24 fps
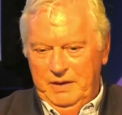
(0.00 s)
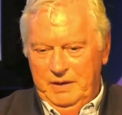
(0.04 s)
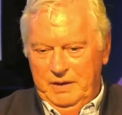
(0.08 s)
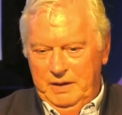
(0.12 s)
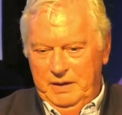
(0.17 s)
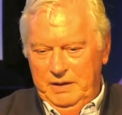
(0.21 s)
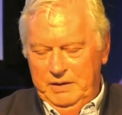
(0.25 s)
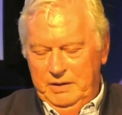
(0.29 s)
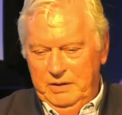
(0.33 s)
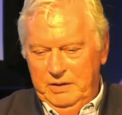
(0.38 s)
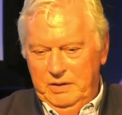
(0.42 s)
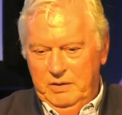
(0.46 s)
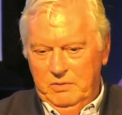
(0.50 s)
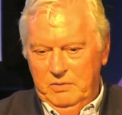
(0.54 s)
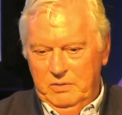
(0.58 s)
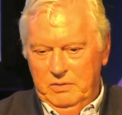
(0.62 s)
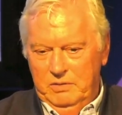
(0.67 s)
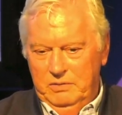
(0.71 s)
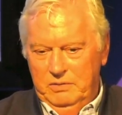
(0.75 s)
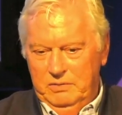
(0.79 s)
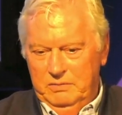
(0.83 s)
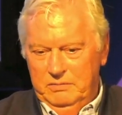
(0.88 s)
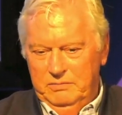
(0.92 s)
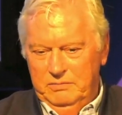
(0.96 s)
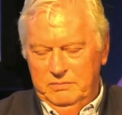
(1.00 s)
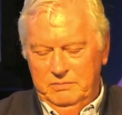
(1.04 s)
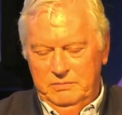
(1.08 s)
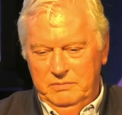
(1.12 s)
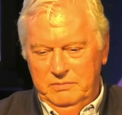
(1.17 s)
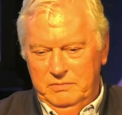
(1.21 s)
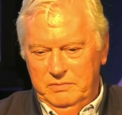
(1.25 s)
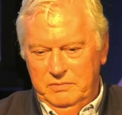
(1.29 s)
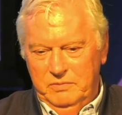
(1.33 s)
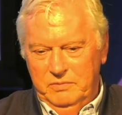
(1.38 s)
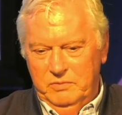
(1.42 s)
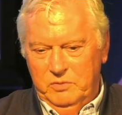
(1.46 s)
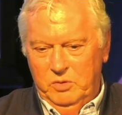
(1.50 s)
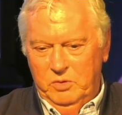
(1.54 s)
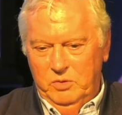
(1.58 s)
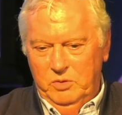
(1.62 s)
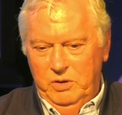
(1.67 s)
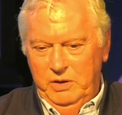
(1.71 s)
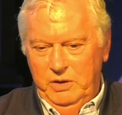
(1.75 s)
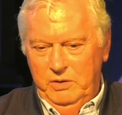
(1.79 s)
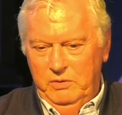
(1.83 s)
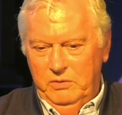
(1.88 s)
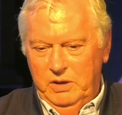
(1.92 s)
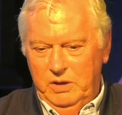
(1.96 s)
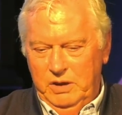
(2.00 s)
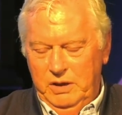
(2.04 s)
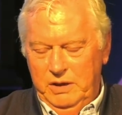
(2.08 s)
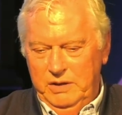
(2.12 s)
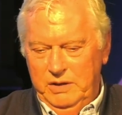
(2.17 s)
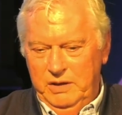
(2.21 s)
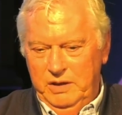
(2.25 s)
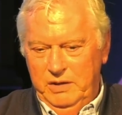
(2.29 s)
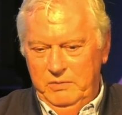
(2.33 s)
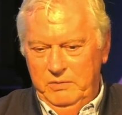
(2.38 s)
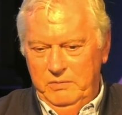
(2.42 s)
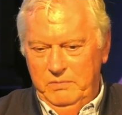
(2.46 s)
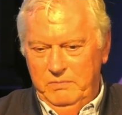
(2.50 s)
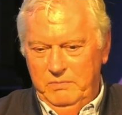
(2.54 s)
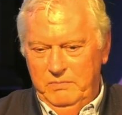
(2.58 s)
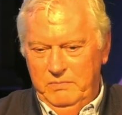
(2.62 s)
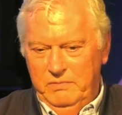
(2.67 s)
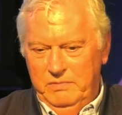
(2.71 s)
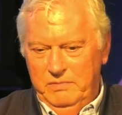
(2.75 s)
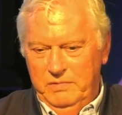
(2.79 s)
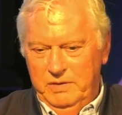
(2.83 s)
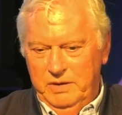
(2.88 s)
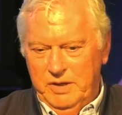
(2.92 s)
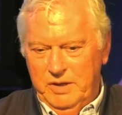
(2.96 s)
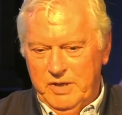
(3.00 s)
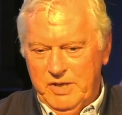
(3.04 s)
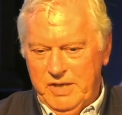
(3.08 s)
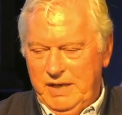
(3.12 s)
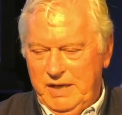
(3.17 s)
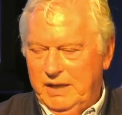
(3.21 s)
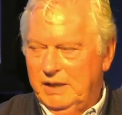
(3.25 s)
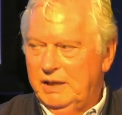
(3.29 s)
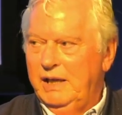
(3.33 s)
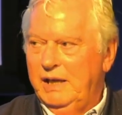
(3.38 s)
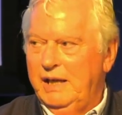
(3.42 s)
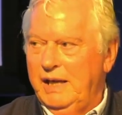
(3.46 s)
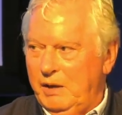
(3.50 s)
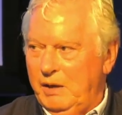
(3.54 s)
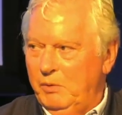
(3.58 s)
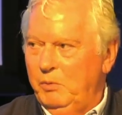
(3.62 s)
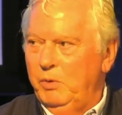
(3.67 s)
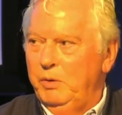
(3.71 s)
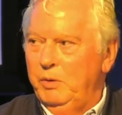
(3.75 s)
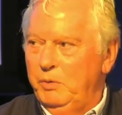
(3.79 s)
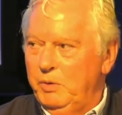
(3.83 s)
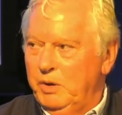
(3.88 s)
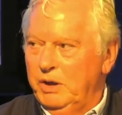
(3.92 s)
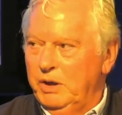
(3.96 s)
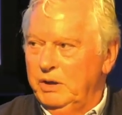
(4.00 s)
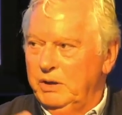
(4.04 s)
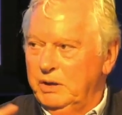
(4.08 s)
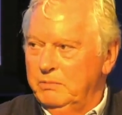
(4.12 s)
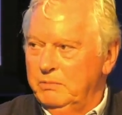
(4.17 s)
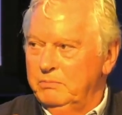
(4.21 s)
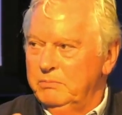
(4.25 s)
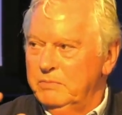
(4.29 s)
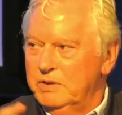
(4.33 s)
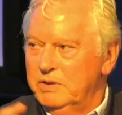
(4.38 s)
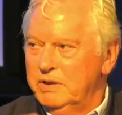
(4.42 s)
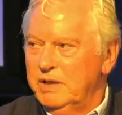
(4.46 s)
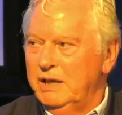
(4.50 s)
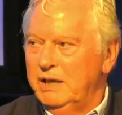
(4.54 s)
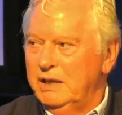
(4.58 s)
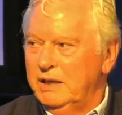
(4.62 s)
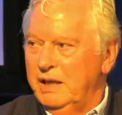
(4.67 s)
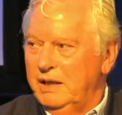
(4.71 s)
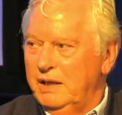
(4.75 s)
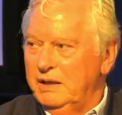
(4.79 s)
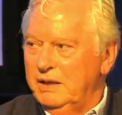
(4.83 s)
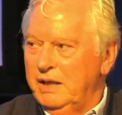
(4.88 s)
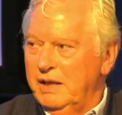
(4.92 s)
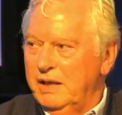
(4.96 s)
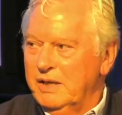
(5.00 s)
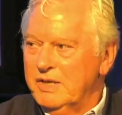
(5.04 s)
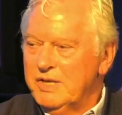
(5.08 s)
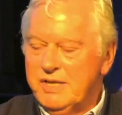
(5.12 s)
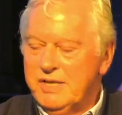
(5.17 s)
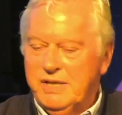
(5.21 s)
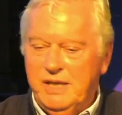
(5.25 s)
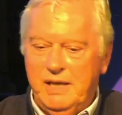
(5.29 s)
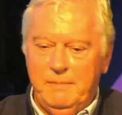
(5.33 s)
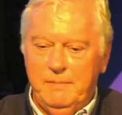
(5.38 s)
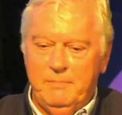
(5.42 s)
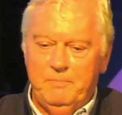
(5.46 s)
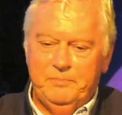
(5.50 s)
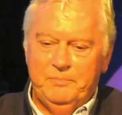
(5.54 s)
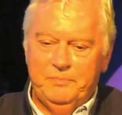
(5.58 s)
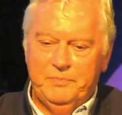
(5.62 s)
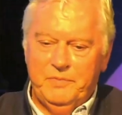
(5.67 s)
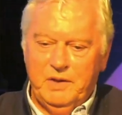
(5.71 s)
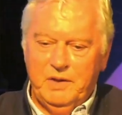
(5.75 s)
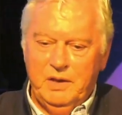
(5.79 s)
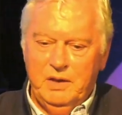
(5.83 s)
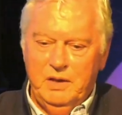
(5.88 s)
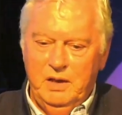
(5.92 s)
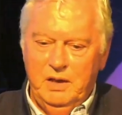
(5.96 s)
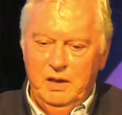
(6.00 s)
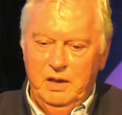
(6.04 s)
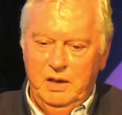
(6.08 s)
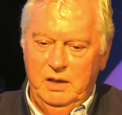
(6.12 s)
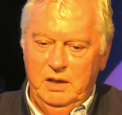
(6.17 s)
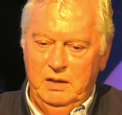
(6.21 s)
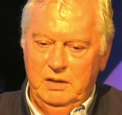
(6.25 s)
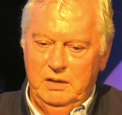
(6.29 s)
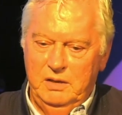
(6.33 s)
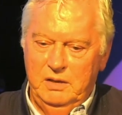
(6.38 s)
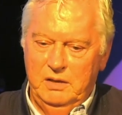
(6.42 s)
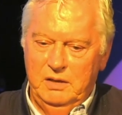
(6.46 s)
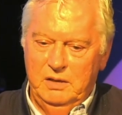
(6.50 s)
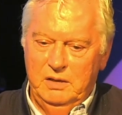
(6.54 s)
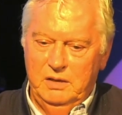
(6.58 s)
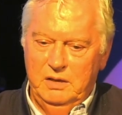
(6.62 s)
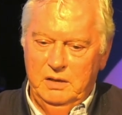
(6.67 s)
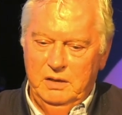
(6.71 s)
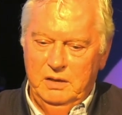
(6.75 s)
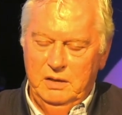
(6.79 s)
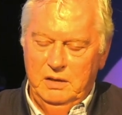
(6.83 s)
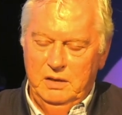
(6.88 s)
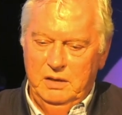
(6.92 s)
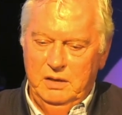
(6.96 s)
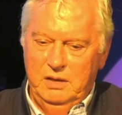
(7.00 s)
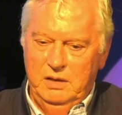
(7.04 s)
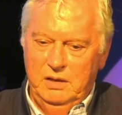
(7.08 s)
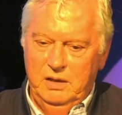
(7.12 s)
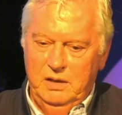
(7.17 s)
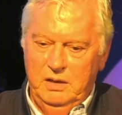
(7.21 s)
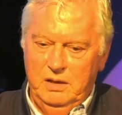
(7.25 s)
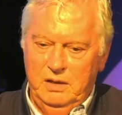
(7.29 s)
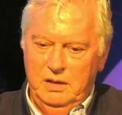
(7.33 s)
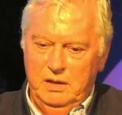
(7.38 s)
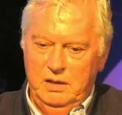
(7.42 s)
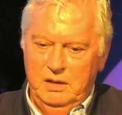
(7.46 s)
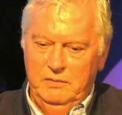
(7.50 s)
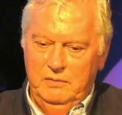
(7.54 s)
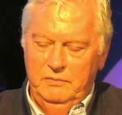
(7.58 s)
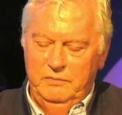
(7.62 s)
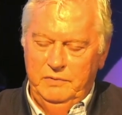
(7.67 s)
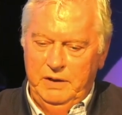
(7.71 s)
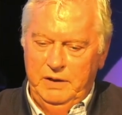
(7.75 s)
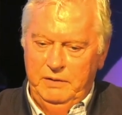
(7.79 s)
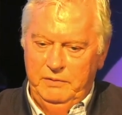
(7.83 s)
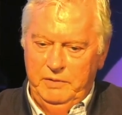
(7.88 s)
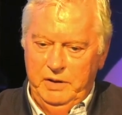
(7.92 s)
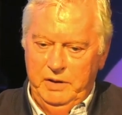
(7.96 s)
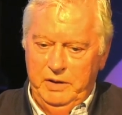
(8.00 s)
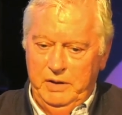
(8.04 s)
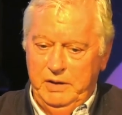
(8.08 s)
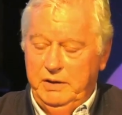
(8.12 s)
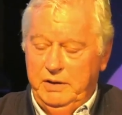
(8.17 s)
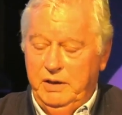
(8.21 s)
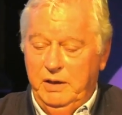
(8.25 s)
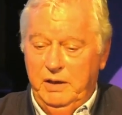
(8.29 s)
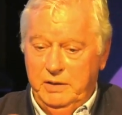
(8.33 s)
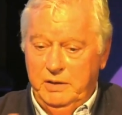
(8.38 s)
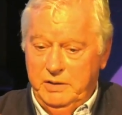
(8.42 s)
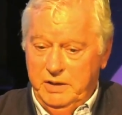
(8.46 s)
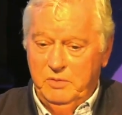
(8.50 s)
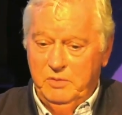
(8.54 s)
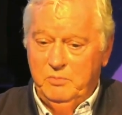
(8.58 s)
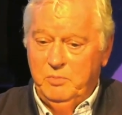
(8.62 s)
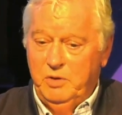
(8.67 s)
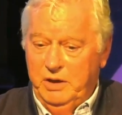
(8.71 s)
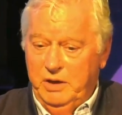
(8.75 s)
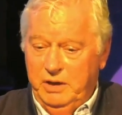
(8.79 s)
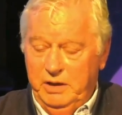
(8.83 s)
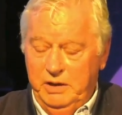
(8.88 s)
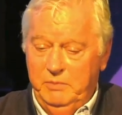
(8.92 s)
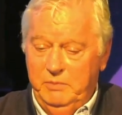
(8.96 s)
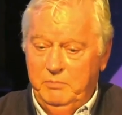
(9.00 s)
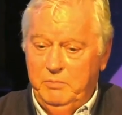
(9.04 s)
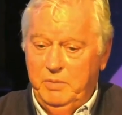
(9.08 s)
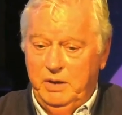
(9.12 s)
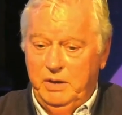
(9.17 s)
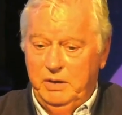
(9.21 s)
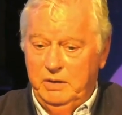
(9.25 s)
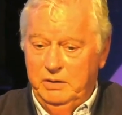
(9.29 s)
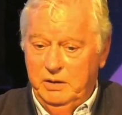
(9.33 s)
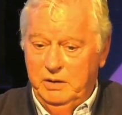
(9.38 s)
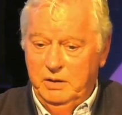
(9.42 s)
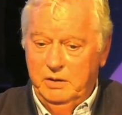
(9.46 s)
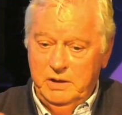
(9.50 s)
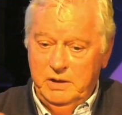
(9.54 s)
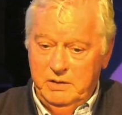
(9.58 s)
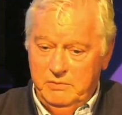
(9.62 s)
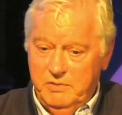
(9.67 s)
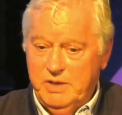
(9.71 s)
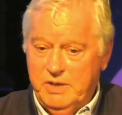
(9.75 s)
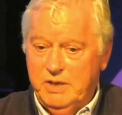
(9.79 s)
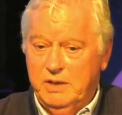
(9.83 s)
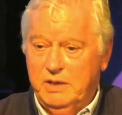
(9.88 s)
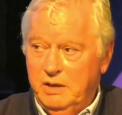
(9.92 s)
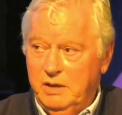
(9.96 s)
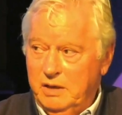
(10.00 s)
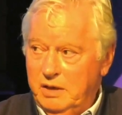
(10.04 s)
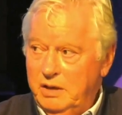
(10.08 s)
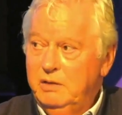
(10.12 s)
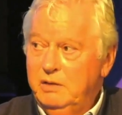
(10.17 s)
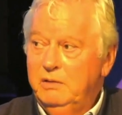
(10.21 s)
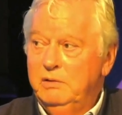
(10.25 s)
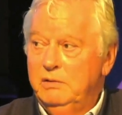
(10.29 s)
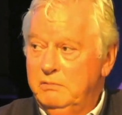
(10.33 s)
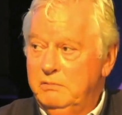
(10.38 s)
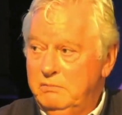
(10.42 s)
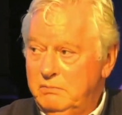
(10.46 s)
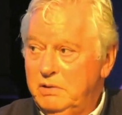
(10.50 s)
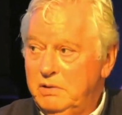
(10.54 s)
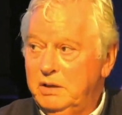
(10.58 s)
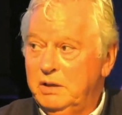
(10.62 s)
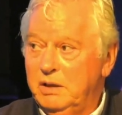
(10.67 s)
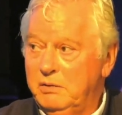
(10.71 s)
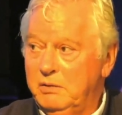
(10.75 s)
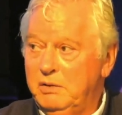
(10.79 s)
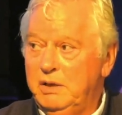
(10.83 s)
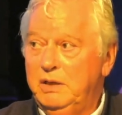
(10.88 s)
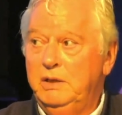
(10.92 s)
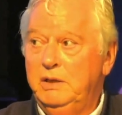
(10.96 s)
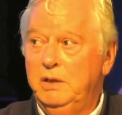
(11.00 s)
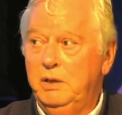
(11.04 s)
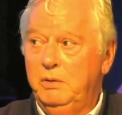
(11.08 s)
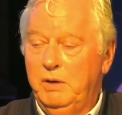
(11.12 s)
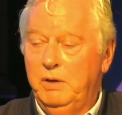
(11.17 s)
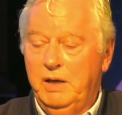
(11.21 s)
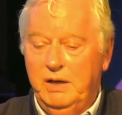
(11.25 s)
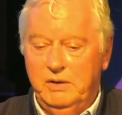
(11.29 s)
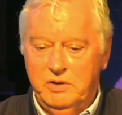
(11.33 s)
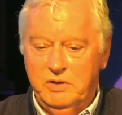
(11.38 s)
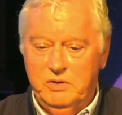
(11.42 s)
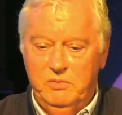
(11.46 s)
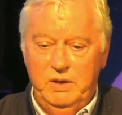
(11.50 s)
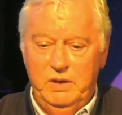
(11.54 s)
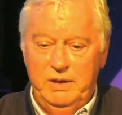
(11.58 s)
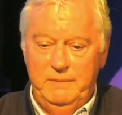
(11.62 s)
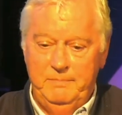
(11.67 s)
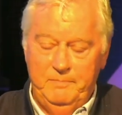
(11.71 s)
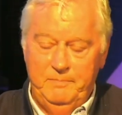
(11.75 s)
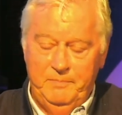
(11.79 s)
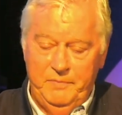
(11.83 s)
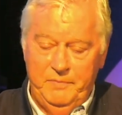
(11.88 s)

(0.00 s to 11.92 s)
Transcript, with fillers: I don't think Rory or I knew exactly how we were going to take that next step. And Flavio had the idea of bringing in Barnard. He was a guy who, you know, he knew how to win.